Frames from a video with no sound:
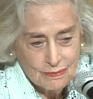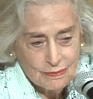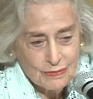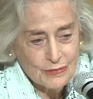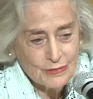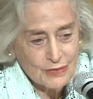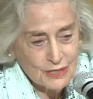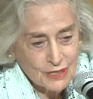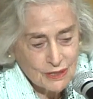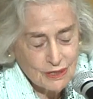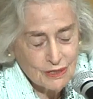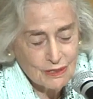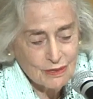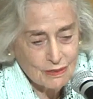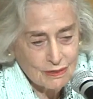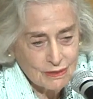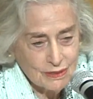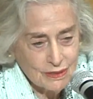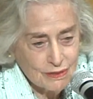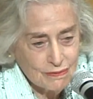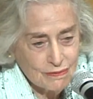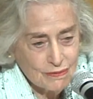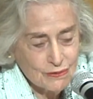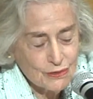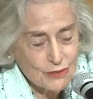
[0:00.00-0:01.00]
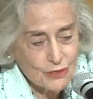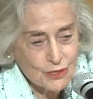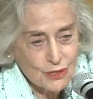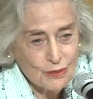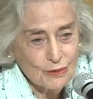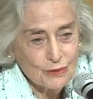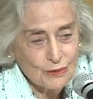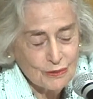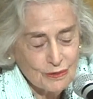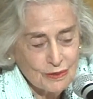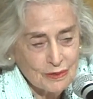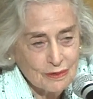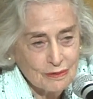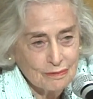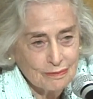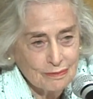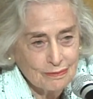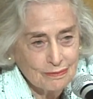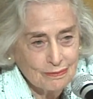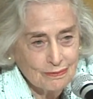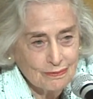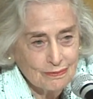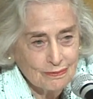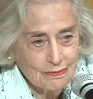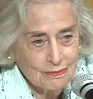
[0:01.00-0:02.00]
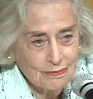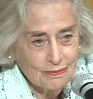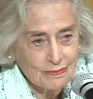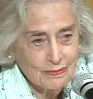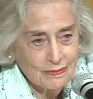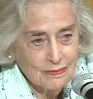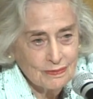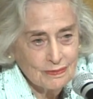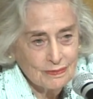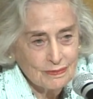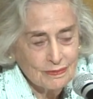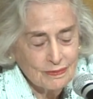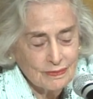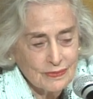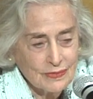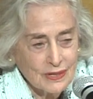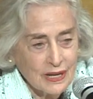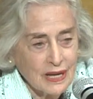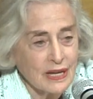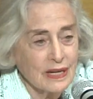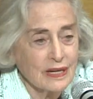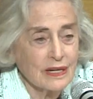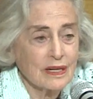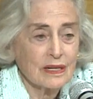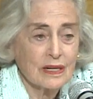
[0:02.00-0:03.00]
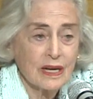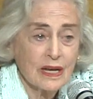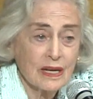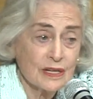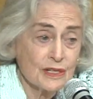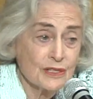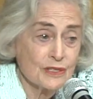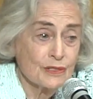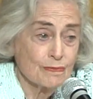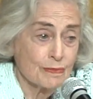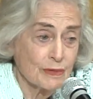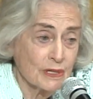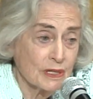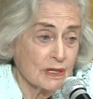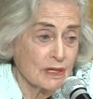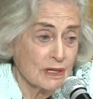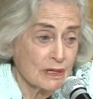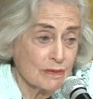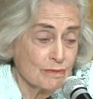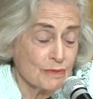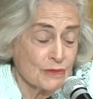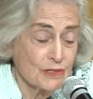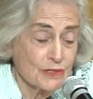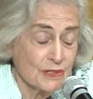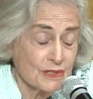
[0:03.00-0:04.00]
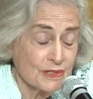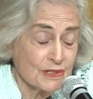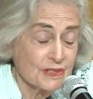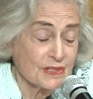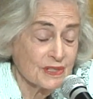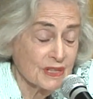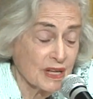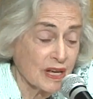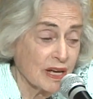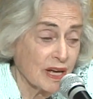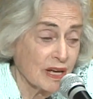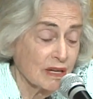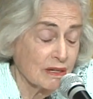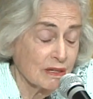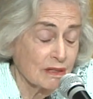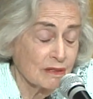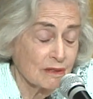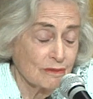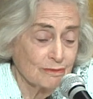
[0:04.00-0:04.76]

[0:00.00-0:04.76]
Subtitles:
particularly for children. And it has become just that.